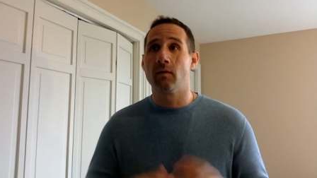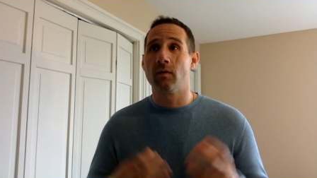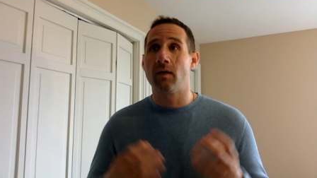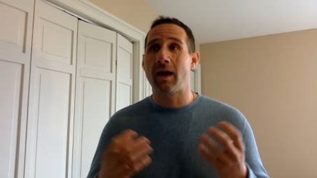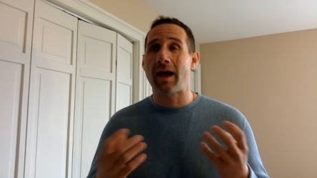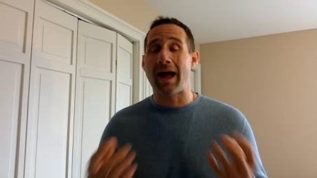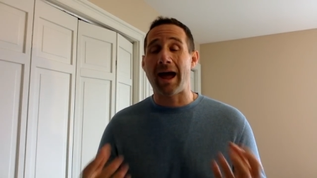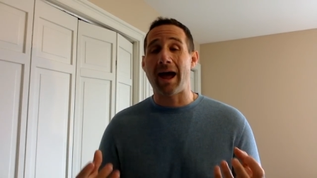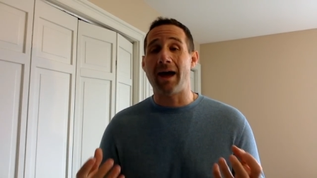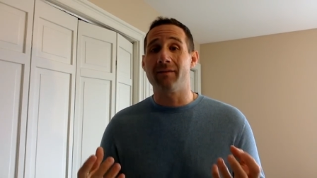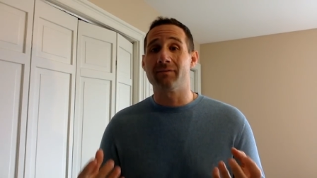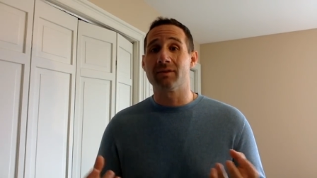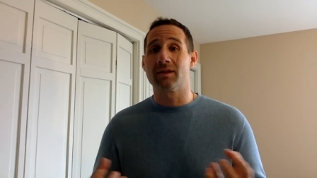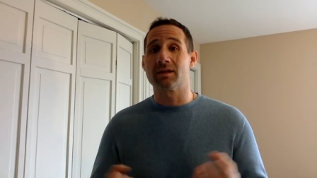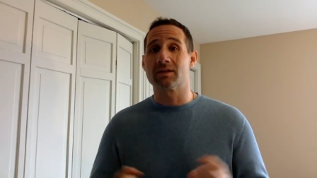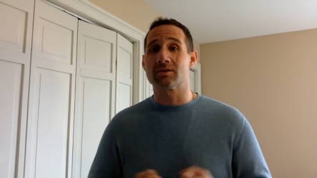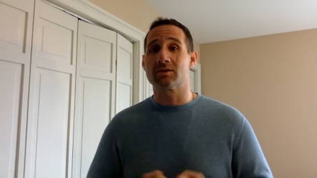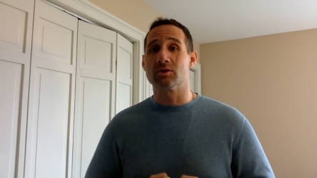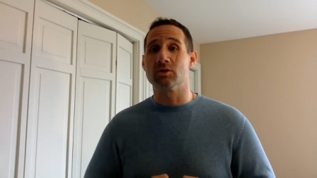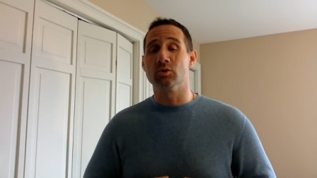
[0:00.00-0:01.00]
have
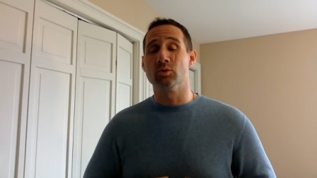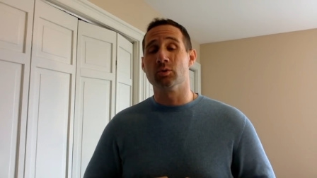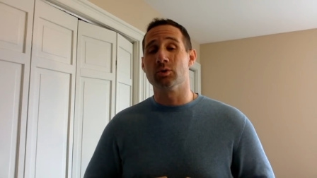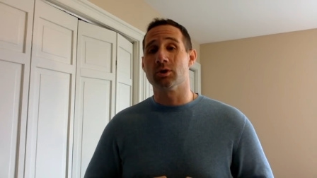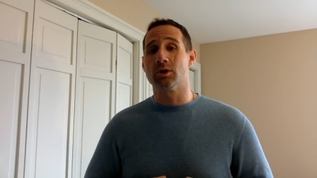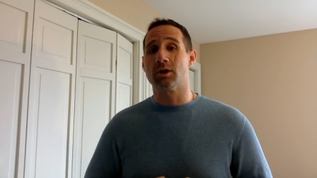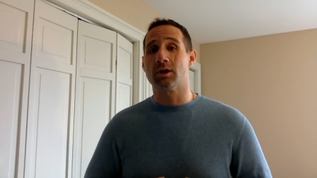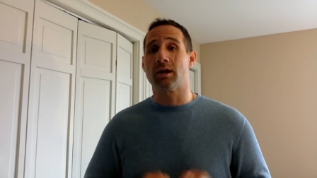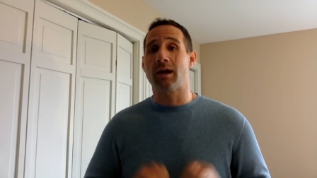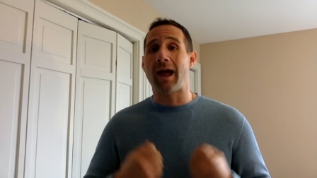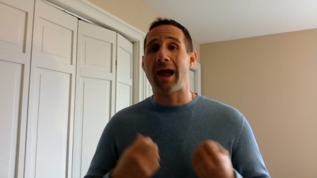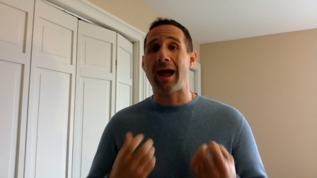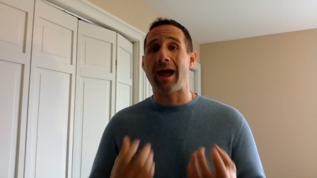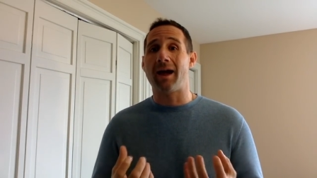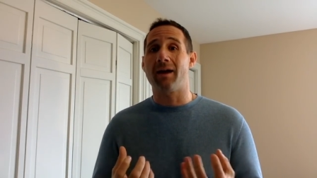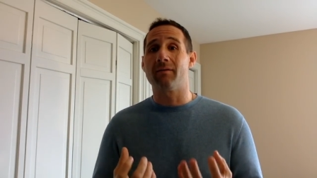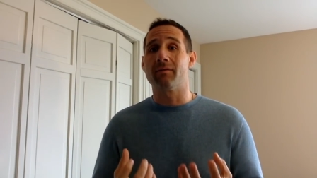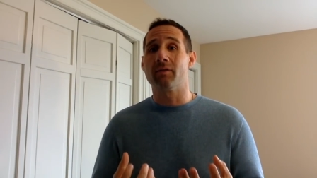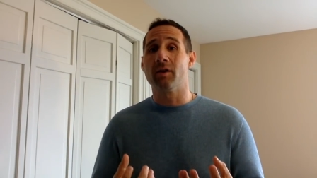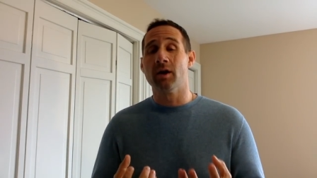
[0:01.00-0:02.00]
this union,
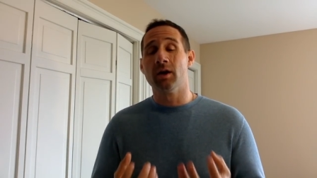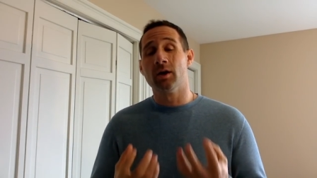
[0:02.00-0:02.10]
have